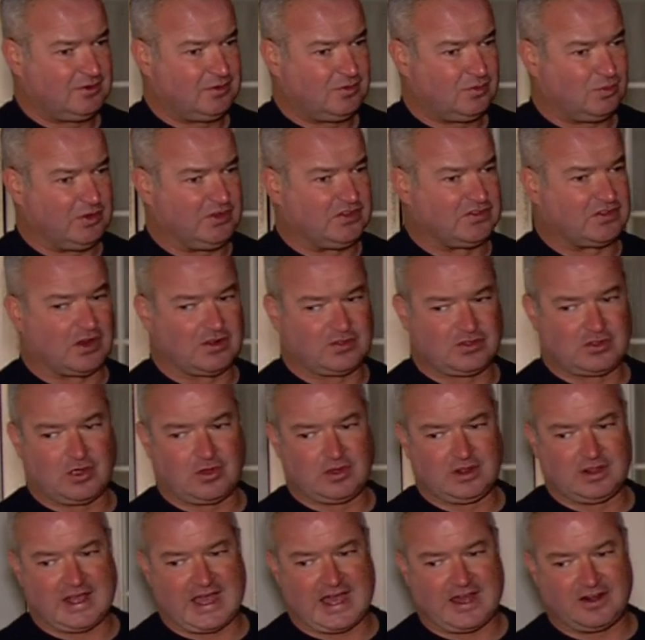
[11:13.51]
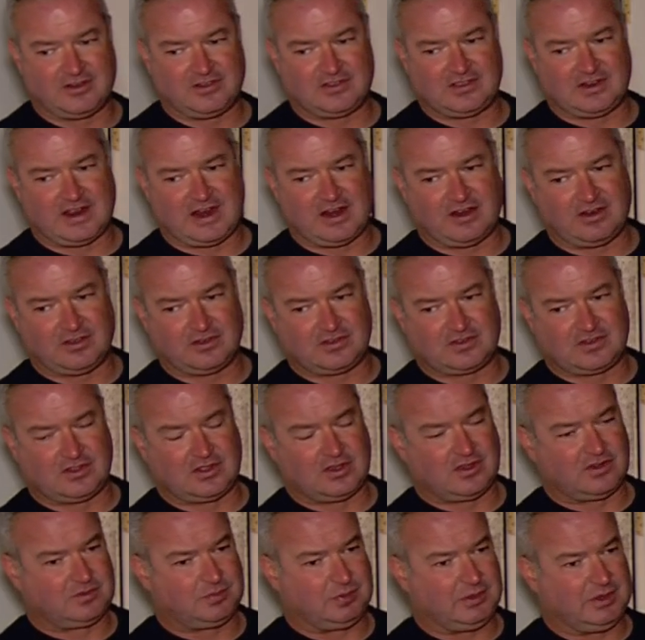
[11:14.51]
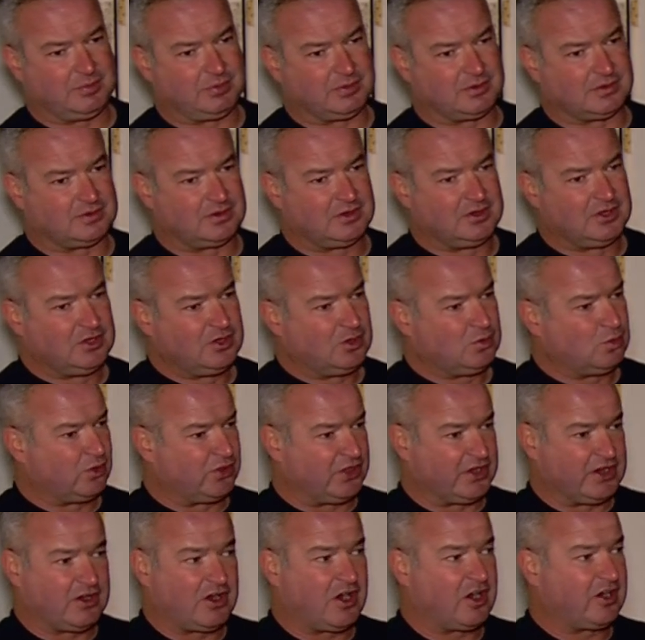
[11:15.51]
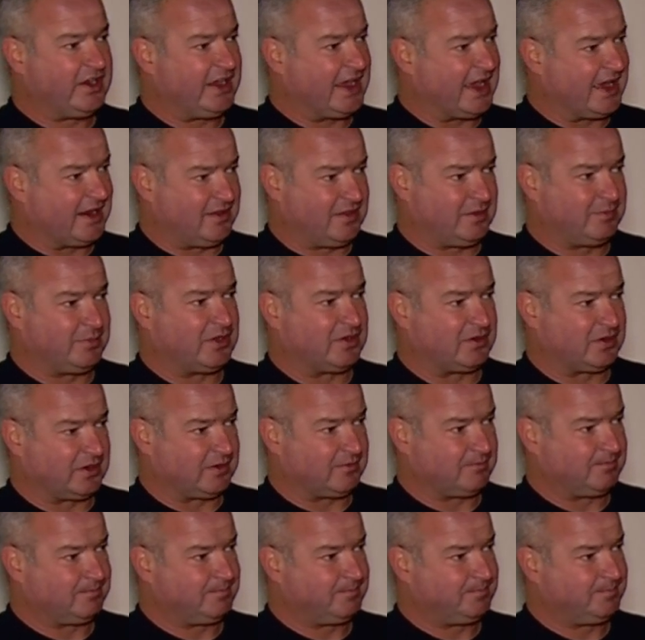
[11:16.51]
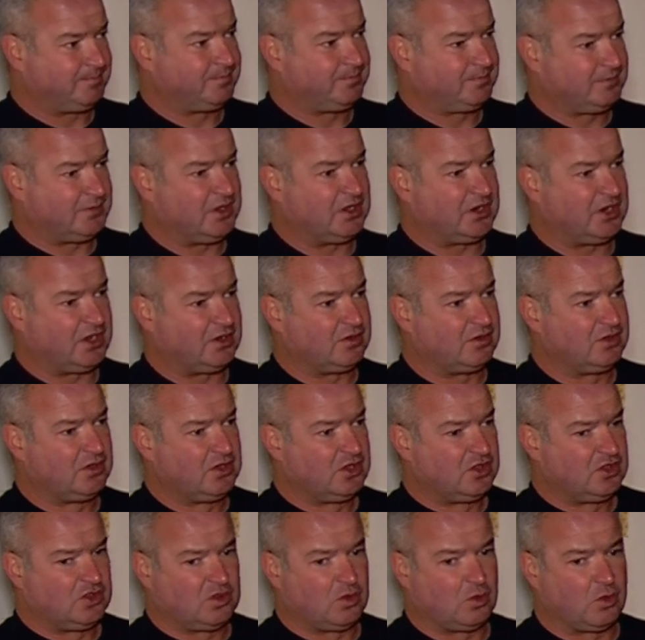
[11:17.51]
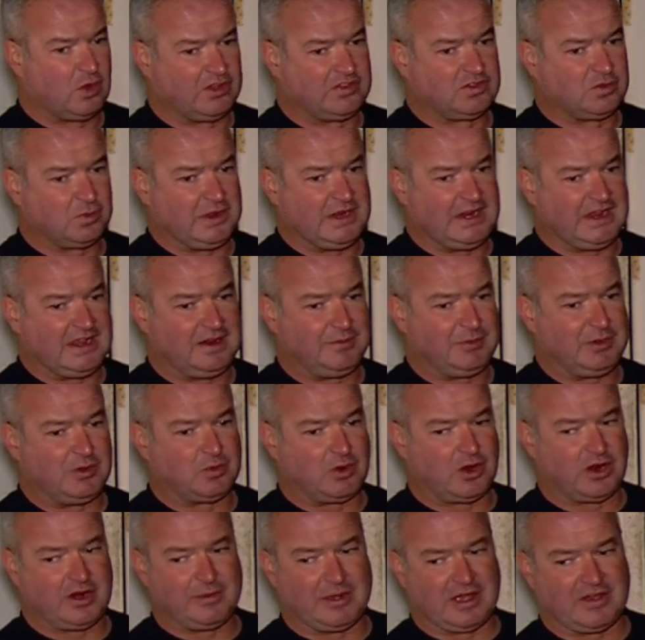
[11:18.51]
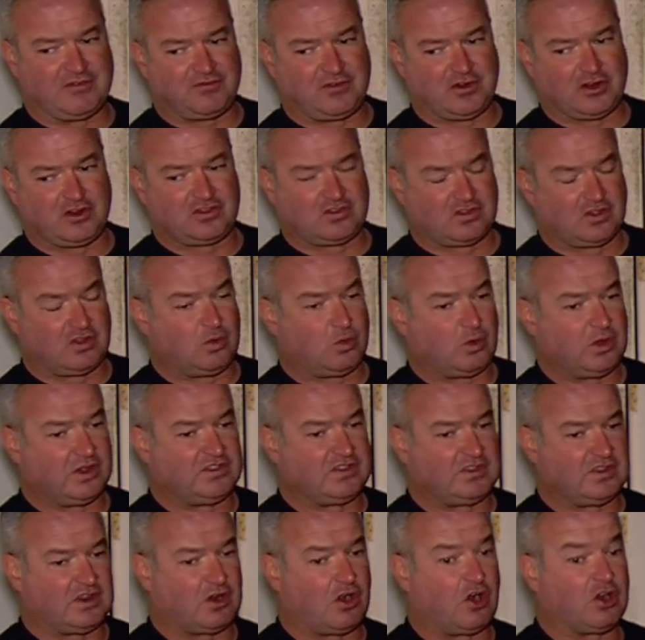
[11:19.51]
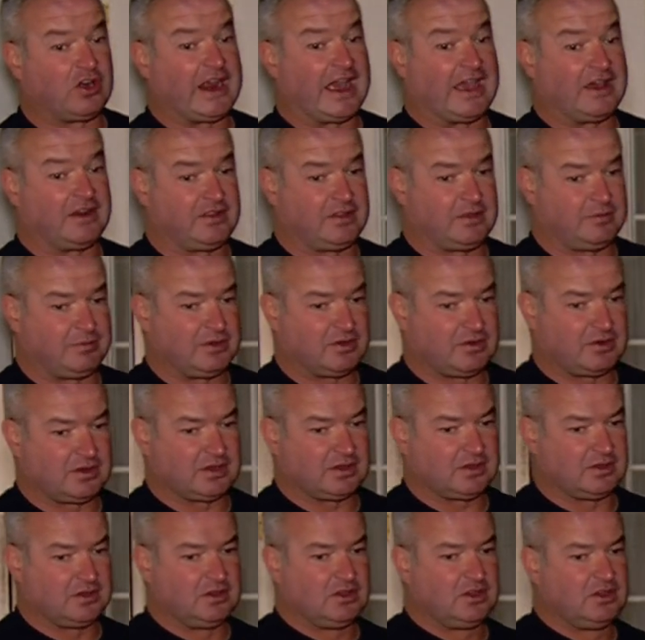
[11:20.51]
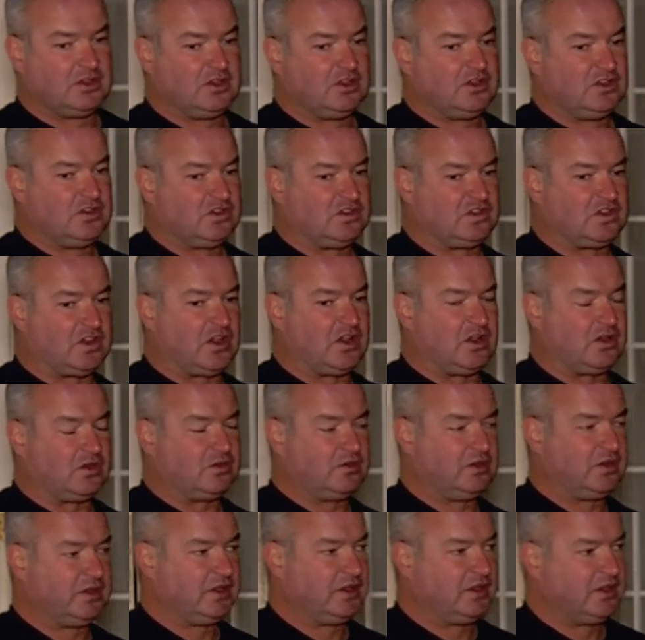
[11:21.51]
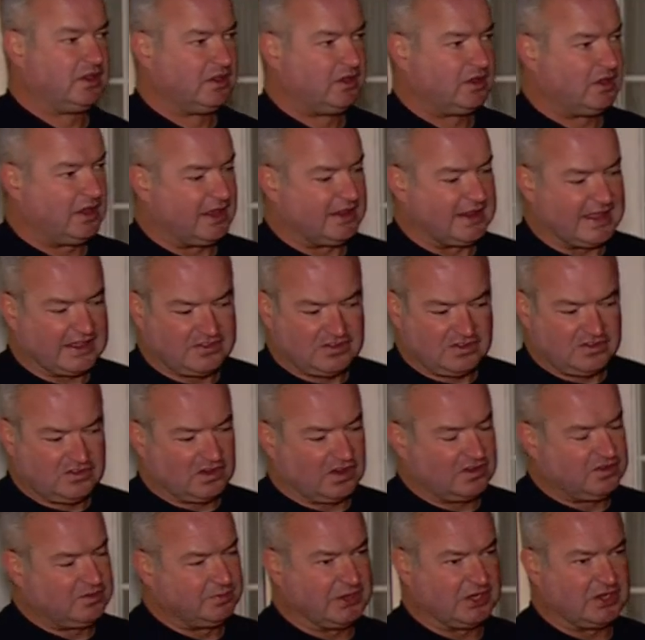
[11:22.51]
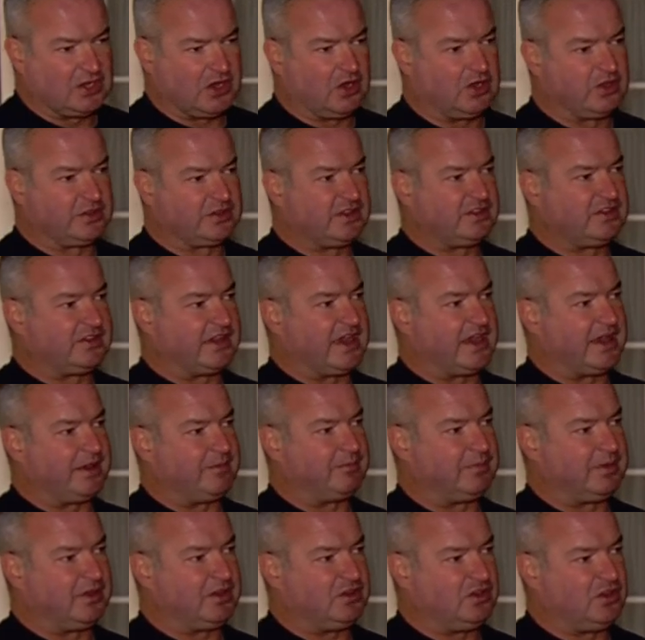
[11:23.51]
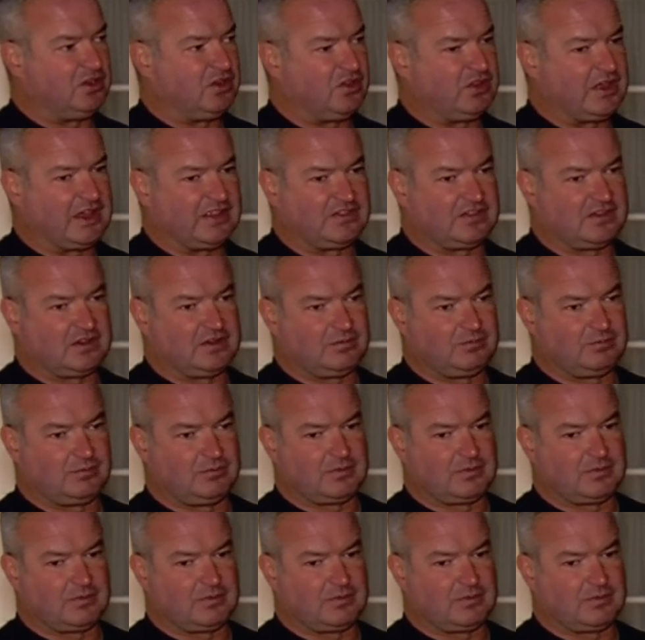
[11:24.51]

we start throwing ladders and aerials to those people. Well, they're already out of the building, you know? The ones we need to be worried about first are the ones that aren't out of the building. So, and that's a judgment call at the time, but you know, that's a,